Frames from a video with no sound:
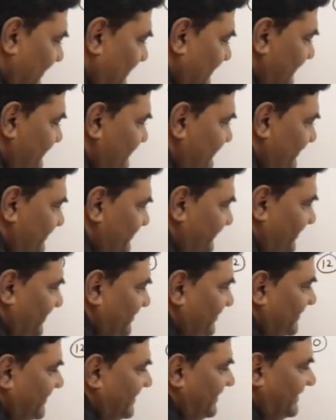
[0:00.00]
N is this
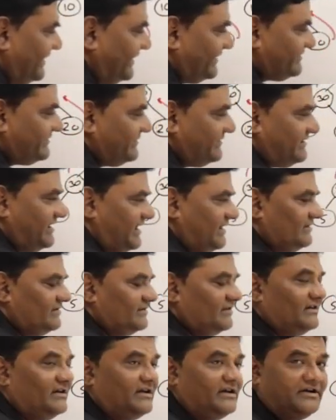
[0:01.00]
one, index
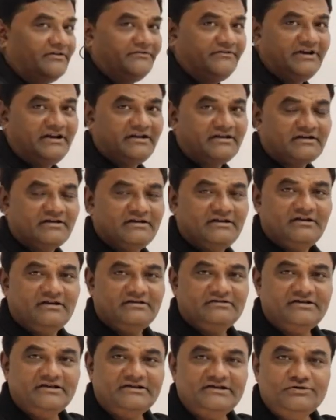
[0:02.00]
10, where
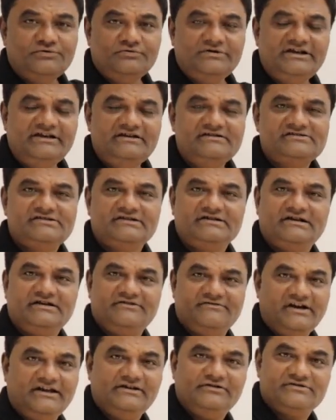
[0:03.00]
the newly inserted
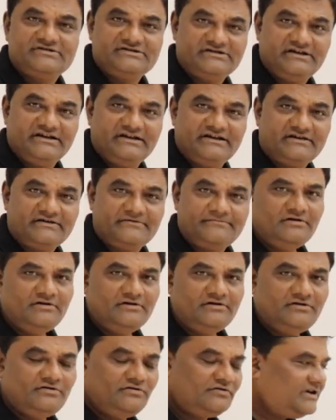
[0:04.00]
value is there.
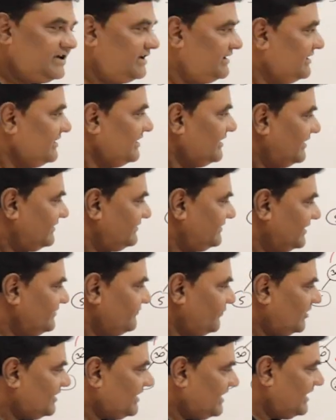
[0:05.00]
Okay.
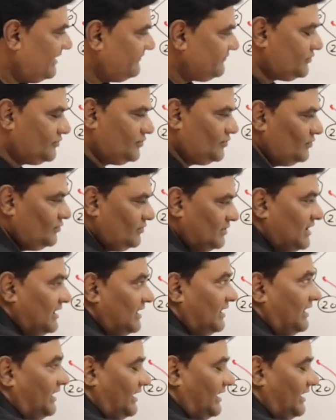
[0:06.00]
Then what I have to do?